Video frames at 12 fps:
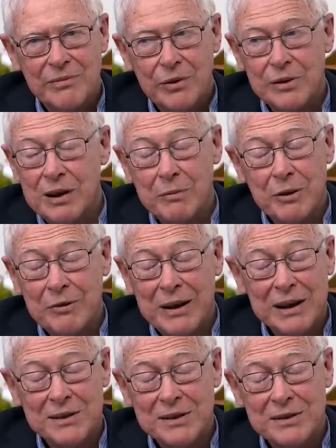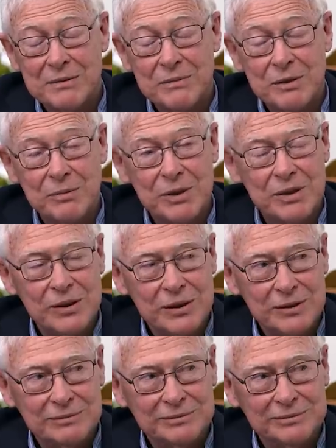for a democratic system to work.
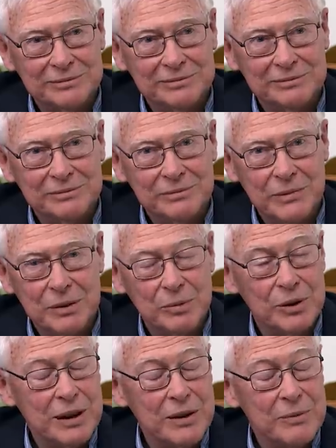Won't well, work